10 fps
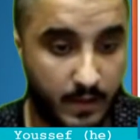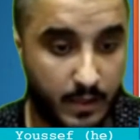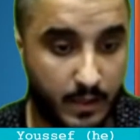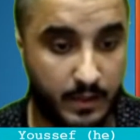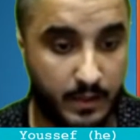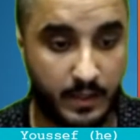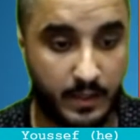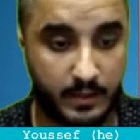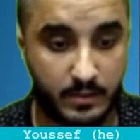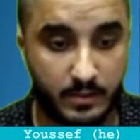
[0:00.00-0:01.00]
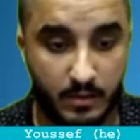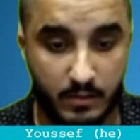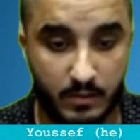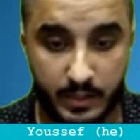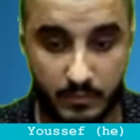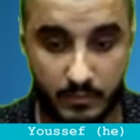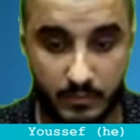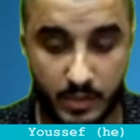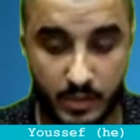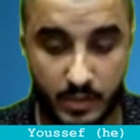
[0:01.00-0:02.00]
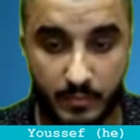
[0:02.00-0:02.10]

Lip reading: I think I like this card right here. Just